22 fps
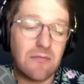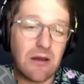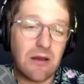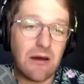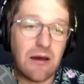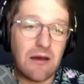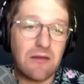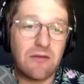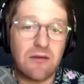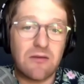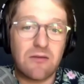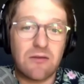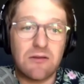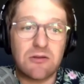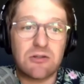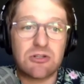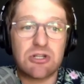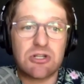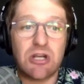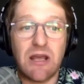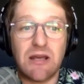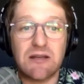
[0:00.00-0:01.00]
I think the
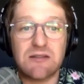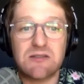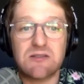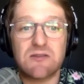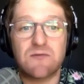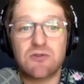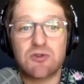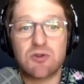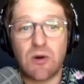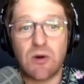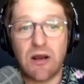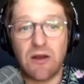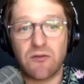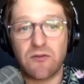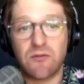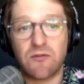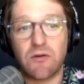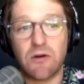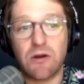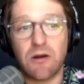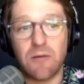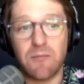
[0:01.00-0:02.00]
chance of
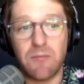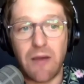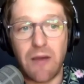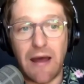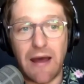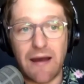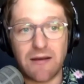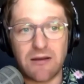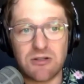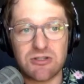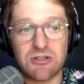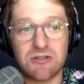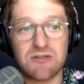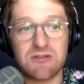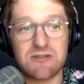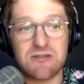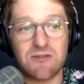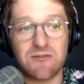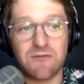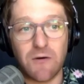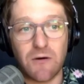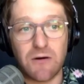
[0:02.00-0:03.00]
transferring on packages,
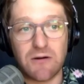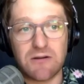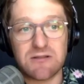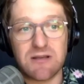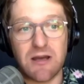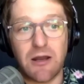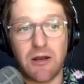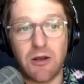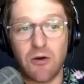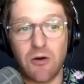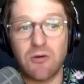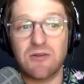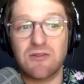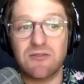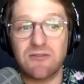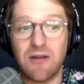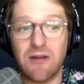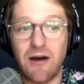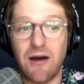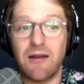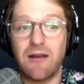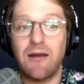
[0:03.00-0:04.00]
as far as I know, is
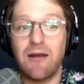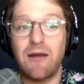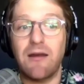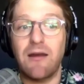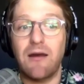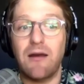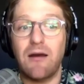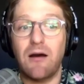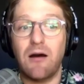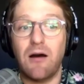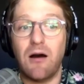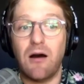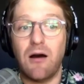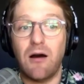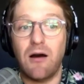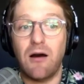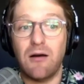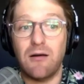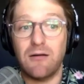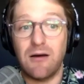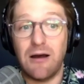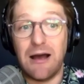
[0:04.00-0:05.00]
not
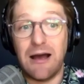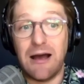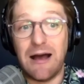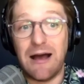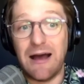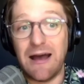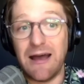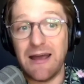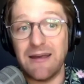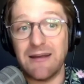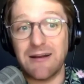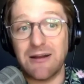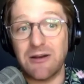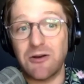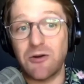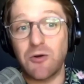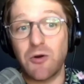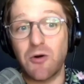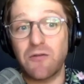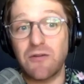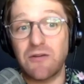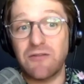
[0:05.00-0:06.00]
high. And I
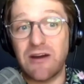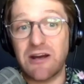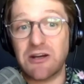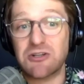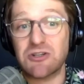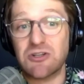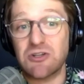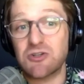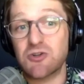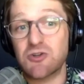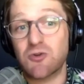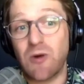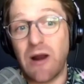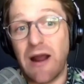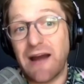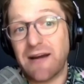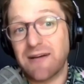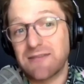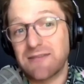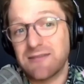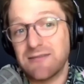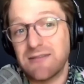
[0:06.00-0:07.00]
don't know if we've actually
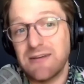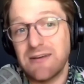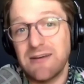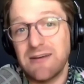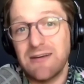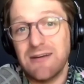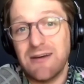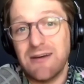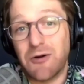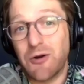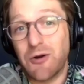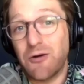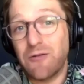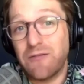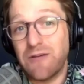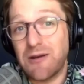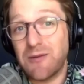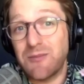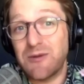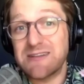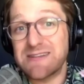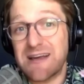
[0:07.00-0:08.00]
tracked, I don't know if
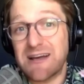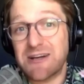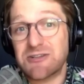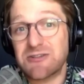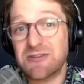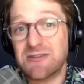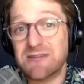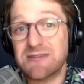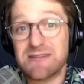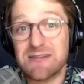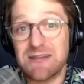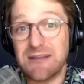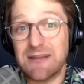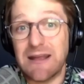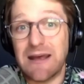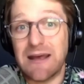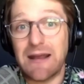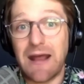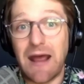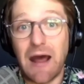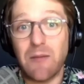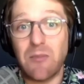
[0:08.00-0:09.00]
anybody's actually seen
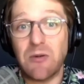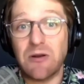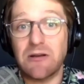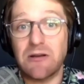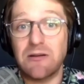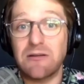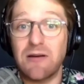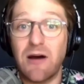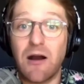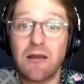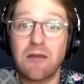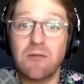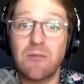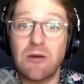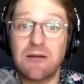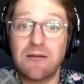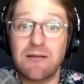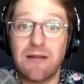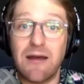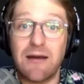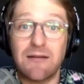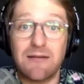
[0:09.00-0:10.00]
that happen and
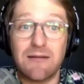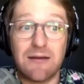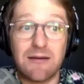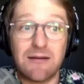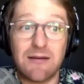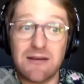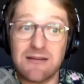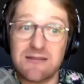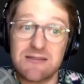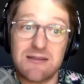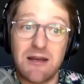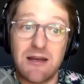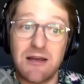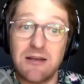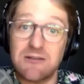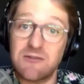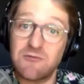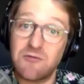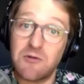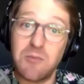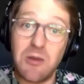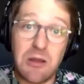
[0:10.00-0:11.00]
documented that in like a
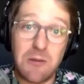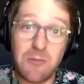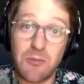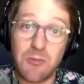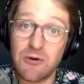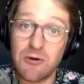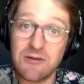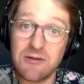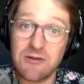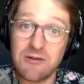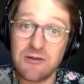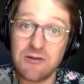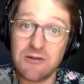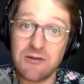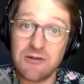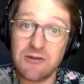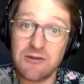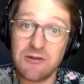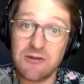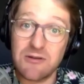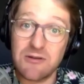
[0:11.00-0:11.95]
scientific paper at this point,